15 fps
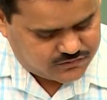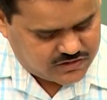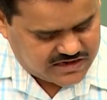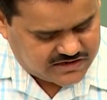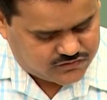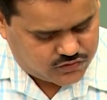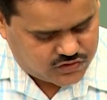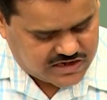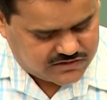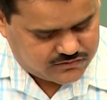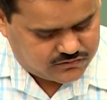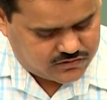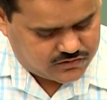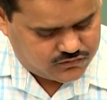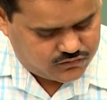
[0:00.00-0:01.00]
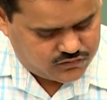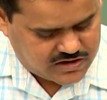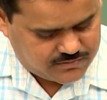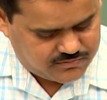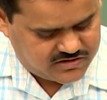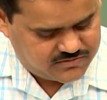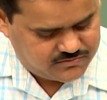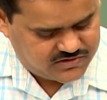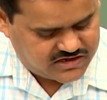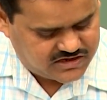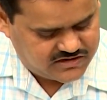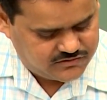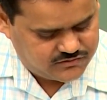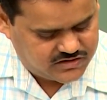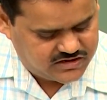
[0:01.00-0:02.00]
where solar cooker would have
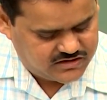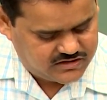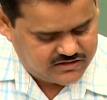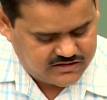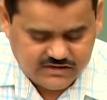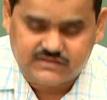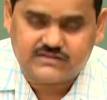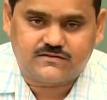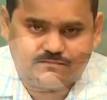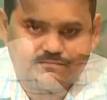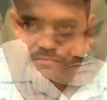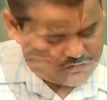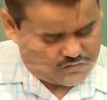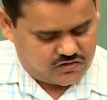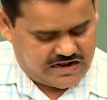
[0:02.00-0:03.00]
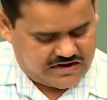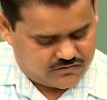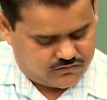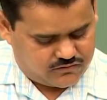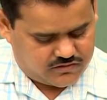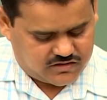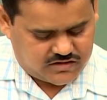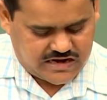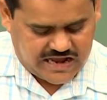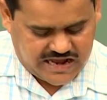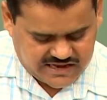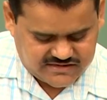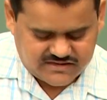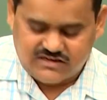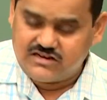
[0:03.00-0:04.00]
limited utility? Yes. Solar cooker
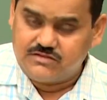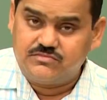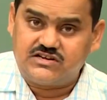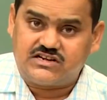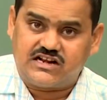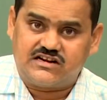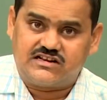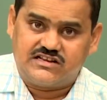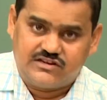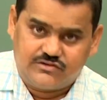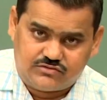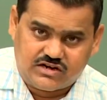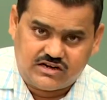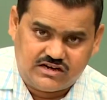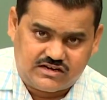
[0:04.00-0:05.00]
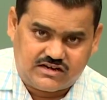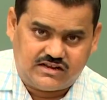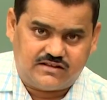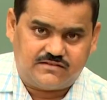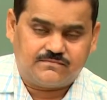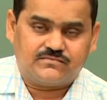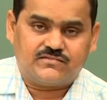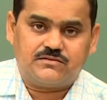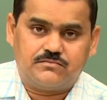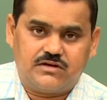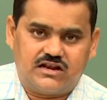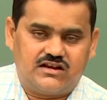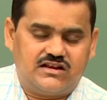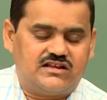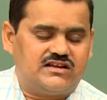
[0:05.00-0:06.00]
has limited utility,
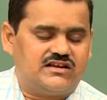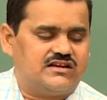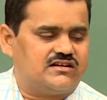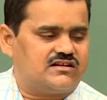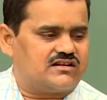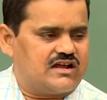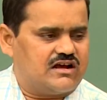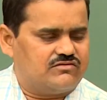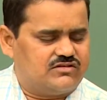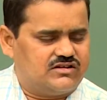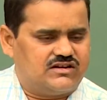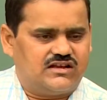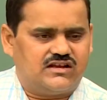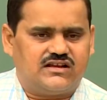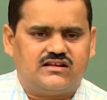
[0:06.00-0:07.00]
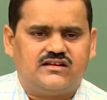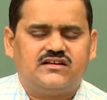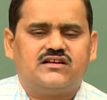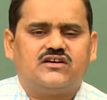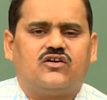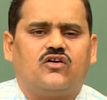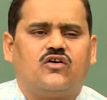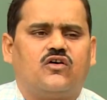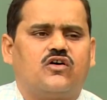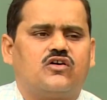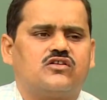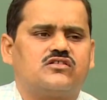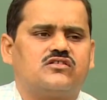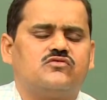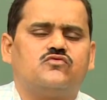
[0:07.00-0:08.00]
mainly in cloudy day
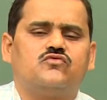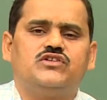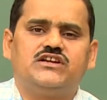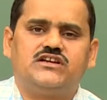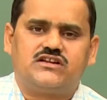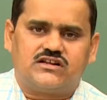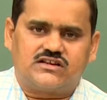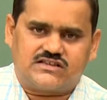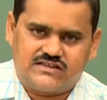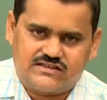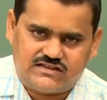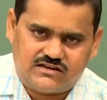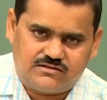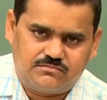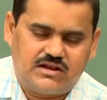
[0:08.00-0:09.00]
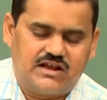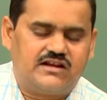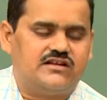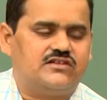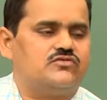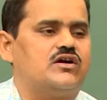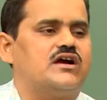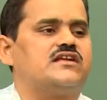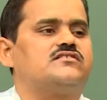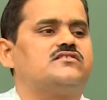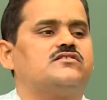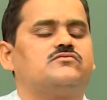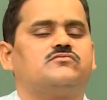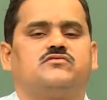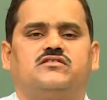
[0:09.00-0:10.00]
or winter season, mainly where
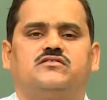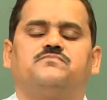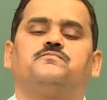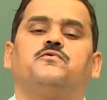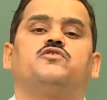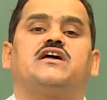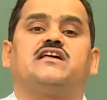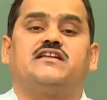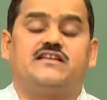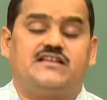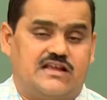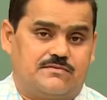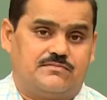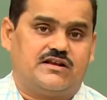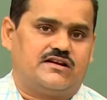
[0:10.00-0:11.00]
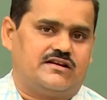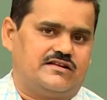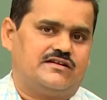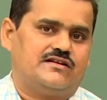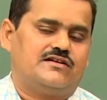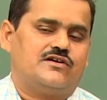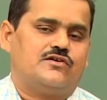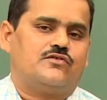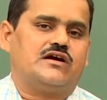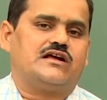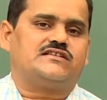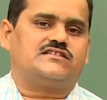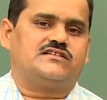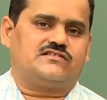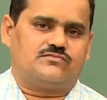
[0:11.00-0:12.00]
the polar area, mainly
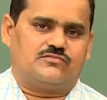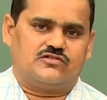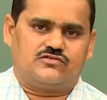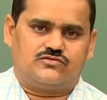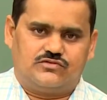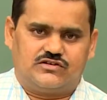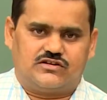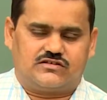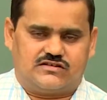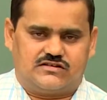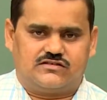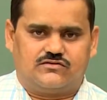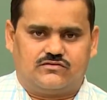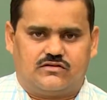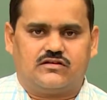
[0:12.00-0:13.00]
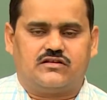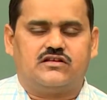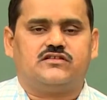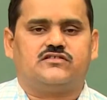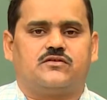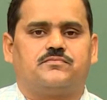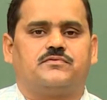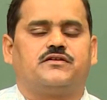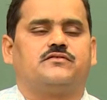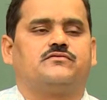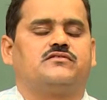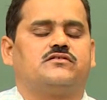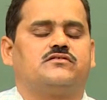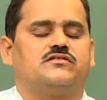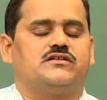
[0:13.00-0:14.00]
where 6 month winter season is
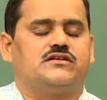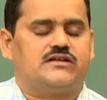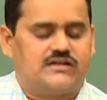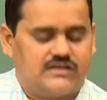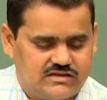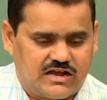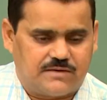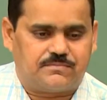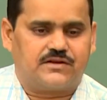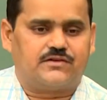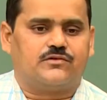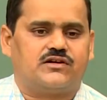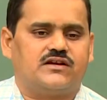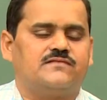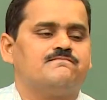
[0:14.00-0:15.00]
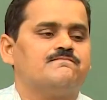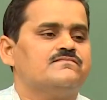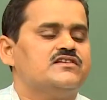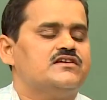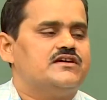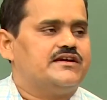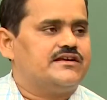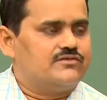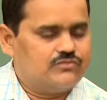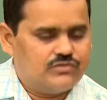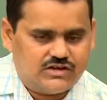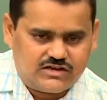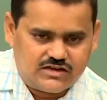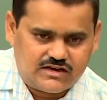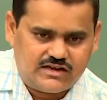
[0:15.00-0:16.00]
happened. Okay? In
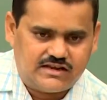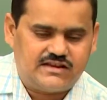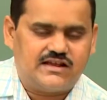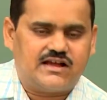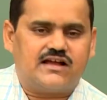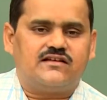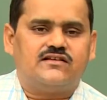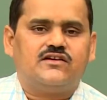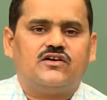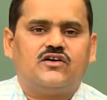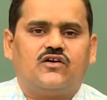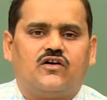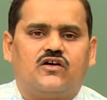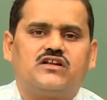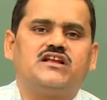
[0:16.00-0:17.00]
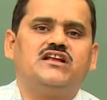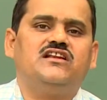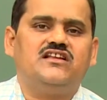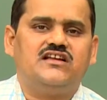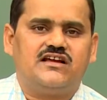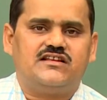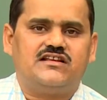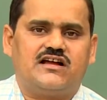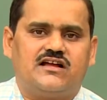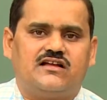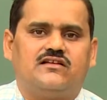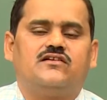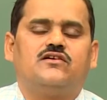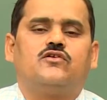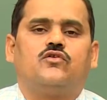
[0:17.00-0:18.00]
winter area or hilly area
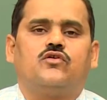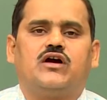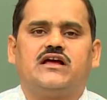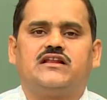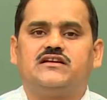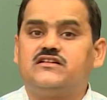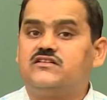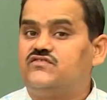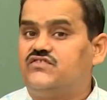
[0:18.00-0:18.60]
where it is